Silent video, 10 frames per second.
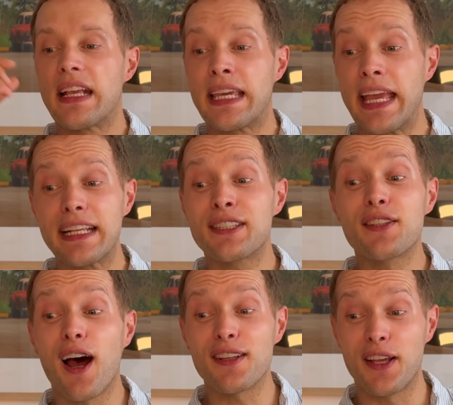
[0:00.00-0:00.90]

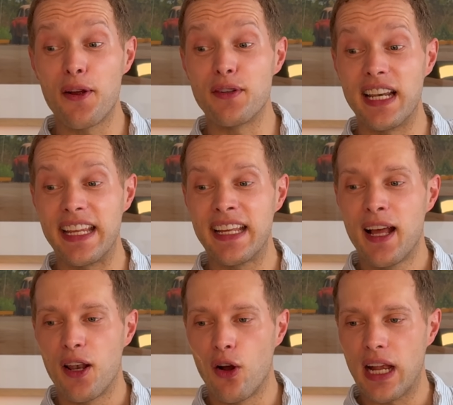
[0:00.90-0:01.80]
kickstart only,
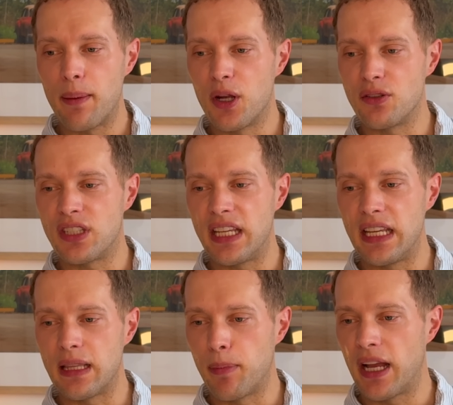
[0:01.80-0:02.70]
long MOT,
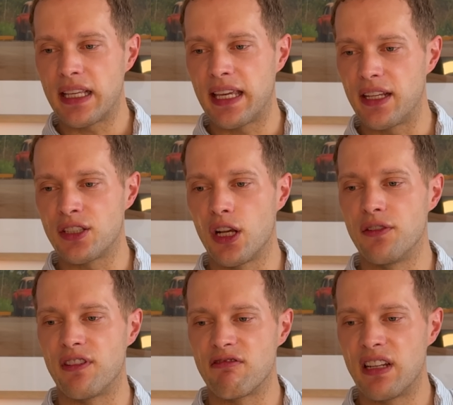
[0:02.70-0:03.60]
the bike kicks
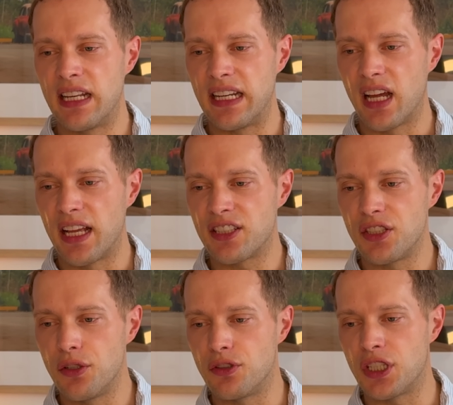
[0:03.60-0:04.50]
over really nice,
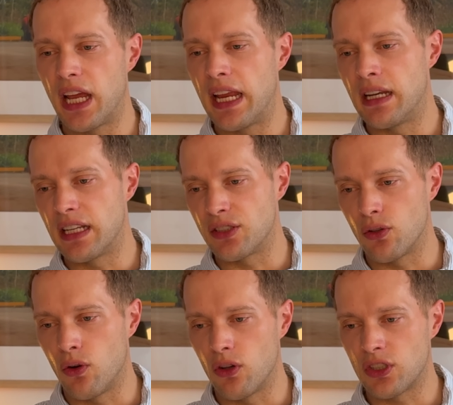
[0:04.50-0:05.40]
new chain,
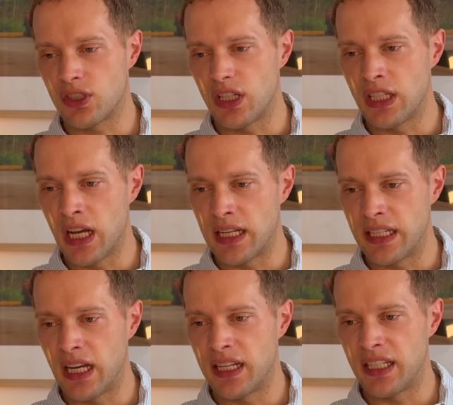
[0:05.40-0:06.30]
exhaust, yada,
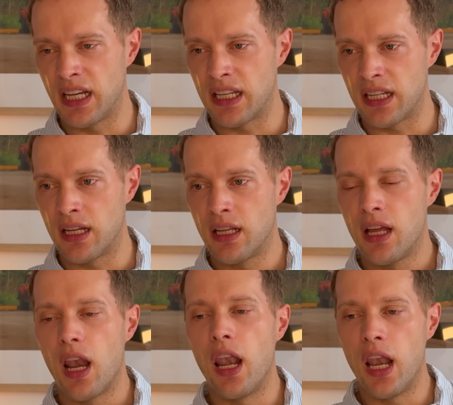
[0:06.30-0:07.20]
yada, yada.
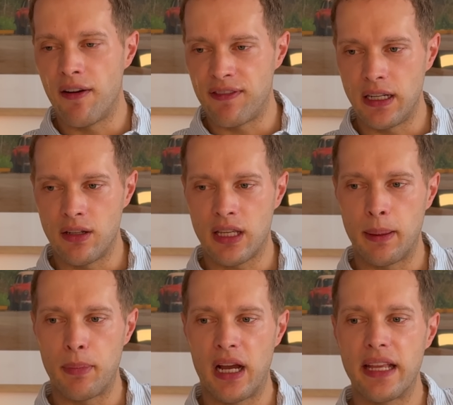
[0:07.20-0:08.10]
Lovely looking
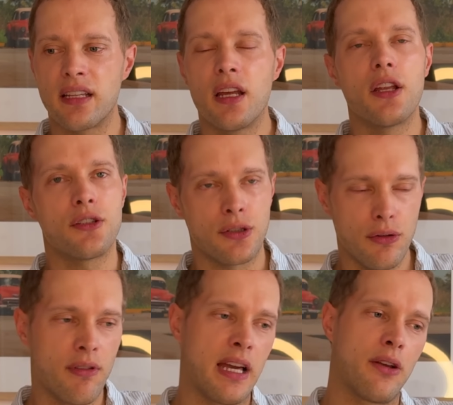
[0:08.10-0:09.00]
bike,
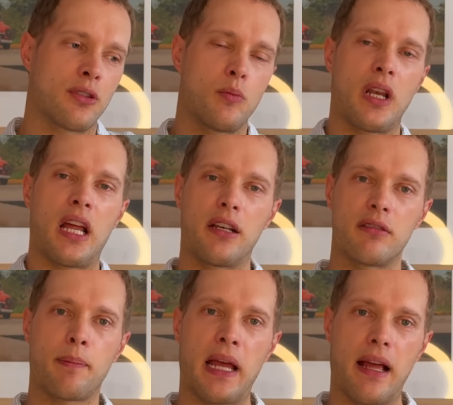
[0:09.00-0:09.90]

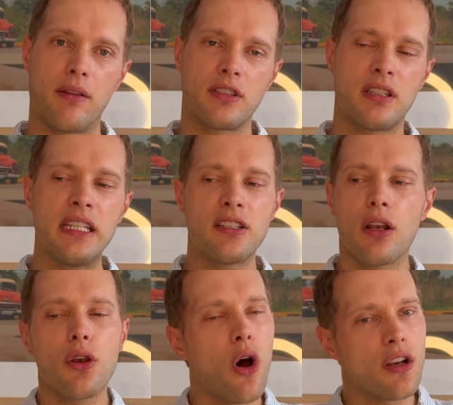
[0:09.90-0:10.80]
£2,100. These are
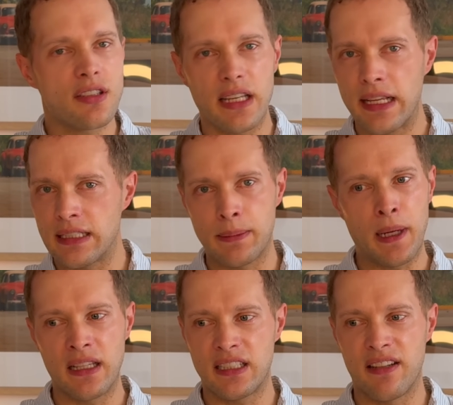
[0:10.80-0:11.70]
not
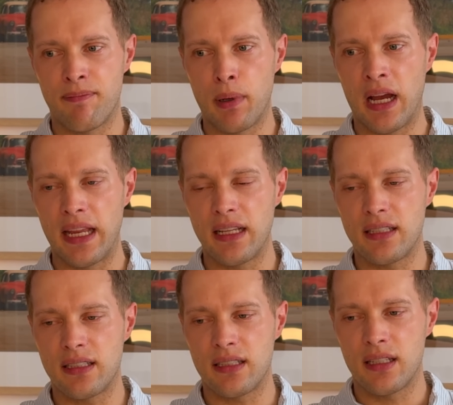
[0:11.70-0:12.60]
expensive bikes.